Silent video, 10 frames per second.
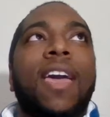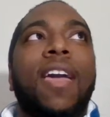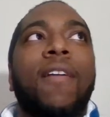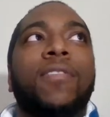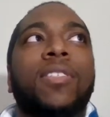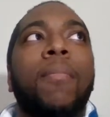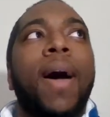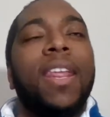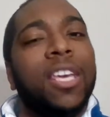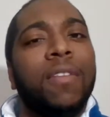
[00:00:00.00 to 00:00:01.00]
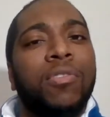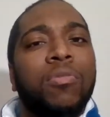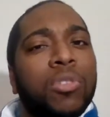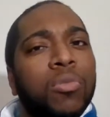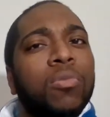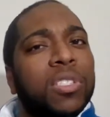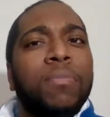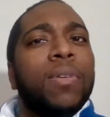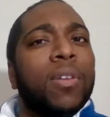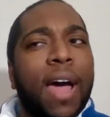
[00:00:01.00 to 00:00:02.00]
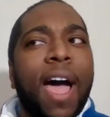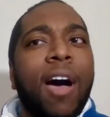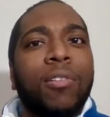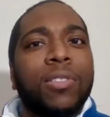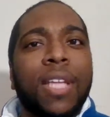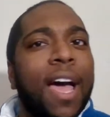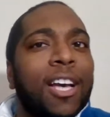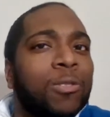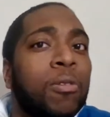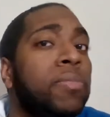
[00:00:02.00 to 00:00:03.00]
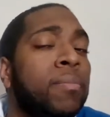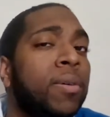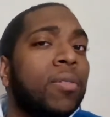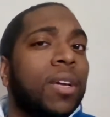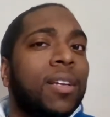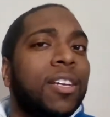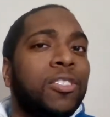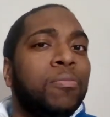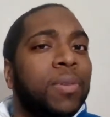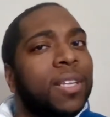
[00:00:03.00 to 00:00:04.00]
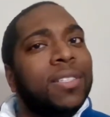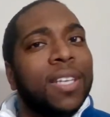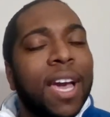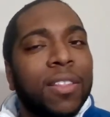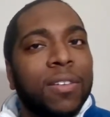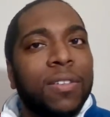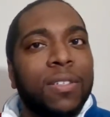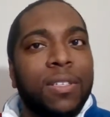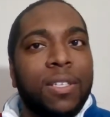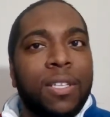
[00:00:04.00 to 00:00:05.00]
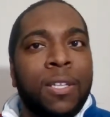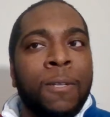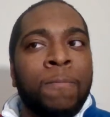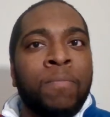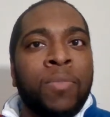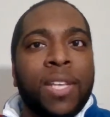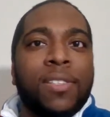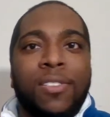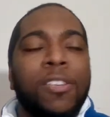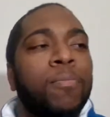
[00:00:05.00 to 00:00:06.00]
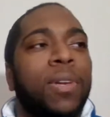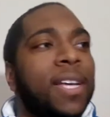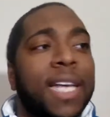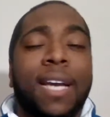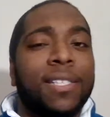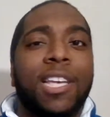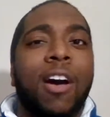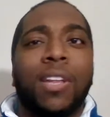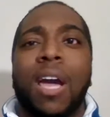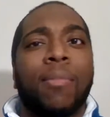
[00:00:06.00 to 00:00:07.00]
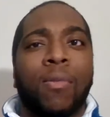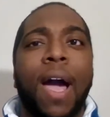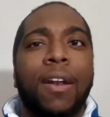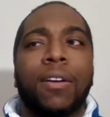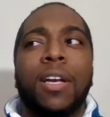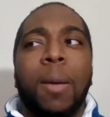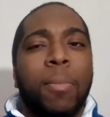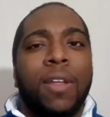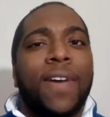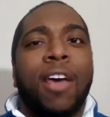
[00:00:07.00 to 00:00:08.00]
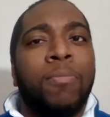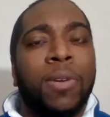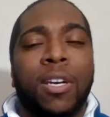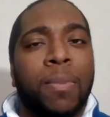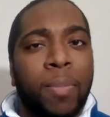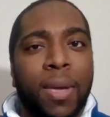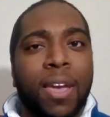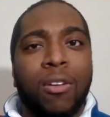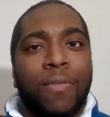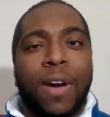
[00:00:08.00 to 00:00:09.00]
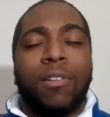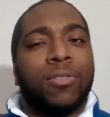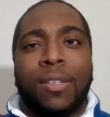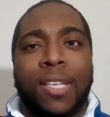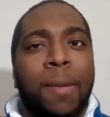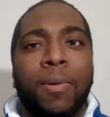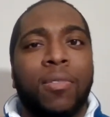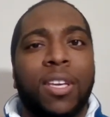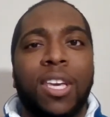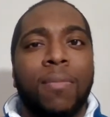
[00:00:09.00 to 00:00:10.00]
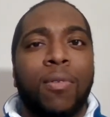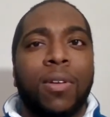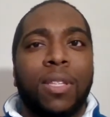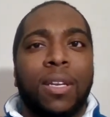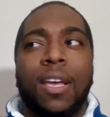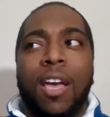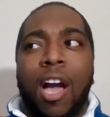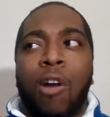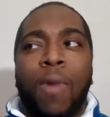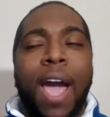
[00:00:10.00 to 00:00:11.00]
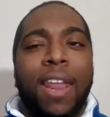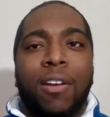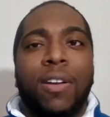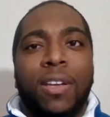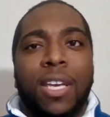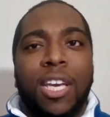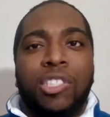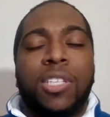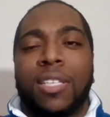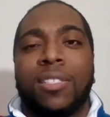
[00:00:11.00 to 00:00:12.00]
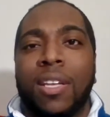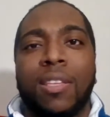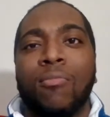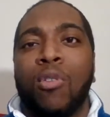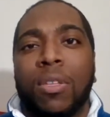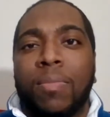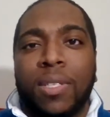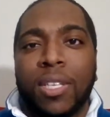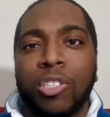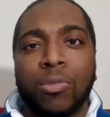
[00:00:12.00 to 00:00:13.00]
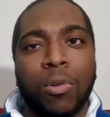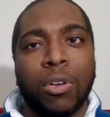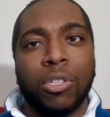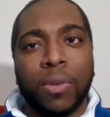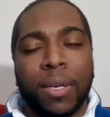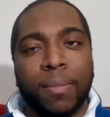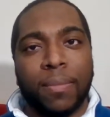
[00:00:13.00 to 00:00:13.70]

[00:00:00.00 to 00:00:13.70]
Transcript: if somebody gives you tools to build a house, the house won't be built unless you put it together. It's as simple as I can say all day I'm a writer, but if I don't pick up a pen or if I don't start typing on the keyboard, then a writer is just nothing more than potential or a dream.